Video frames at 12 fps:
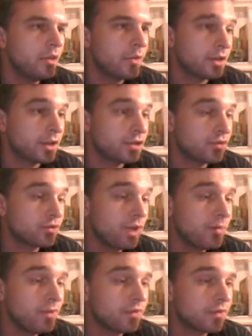with
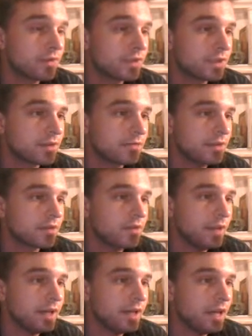extreme differences
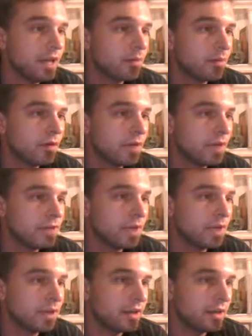between neighborhoods
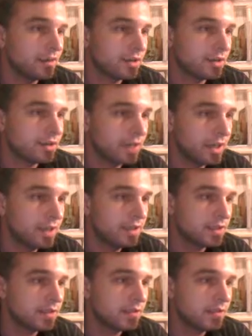and even
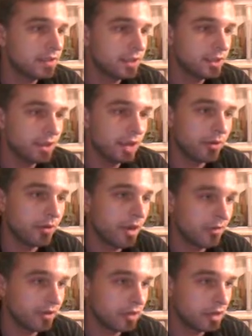streets very
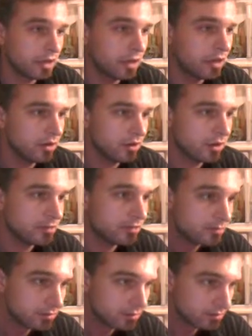geographically close.
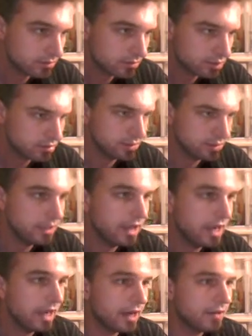
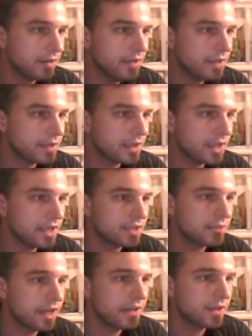And this
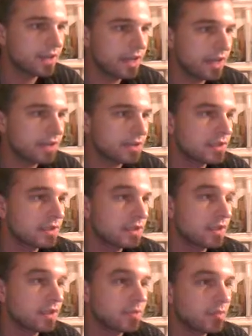has been the case
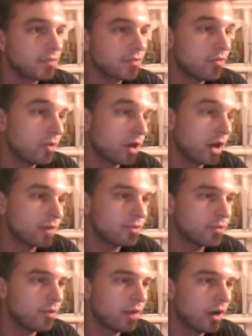since before I
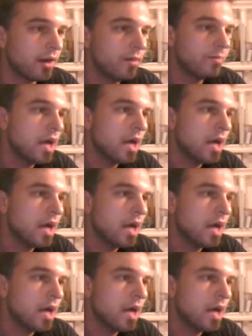was born.